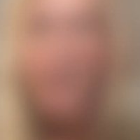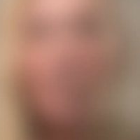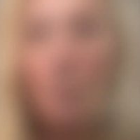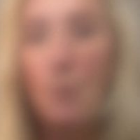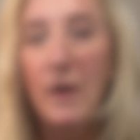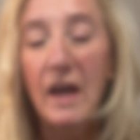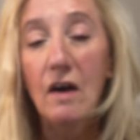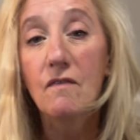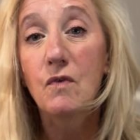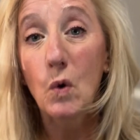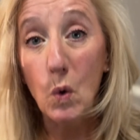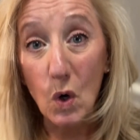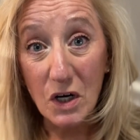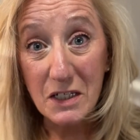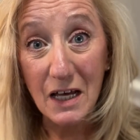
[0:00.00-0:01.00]
We, of
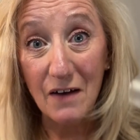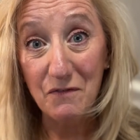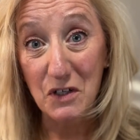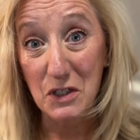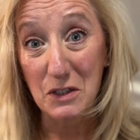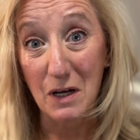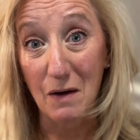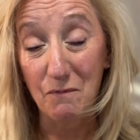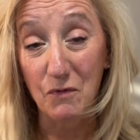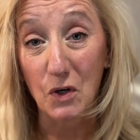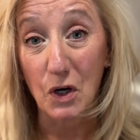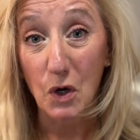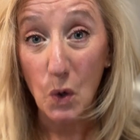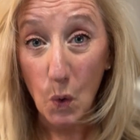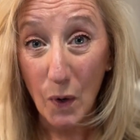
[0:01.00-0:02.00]
course, have to stop for a
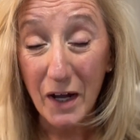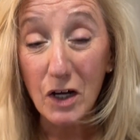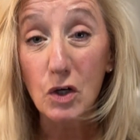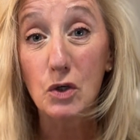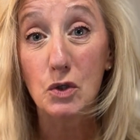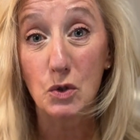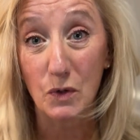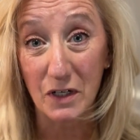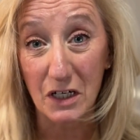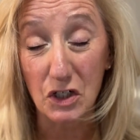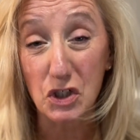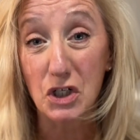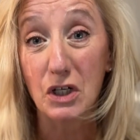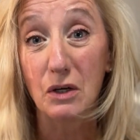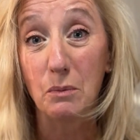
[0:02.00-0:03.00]
quick
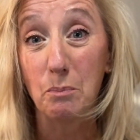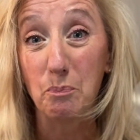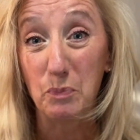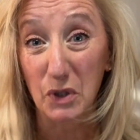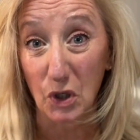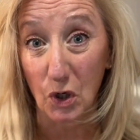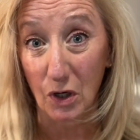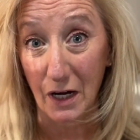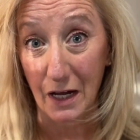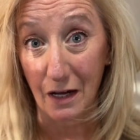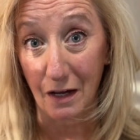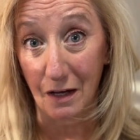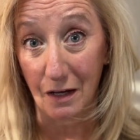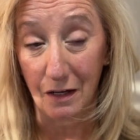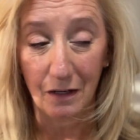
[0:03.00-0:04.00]
traditional burek.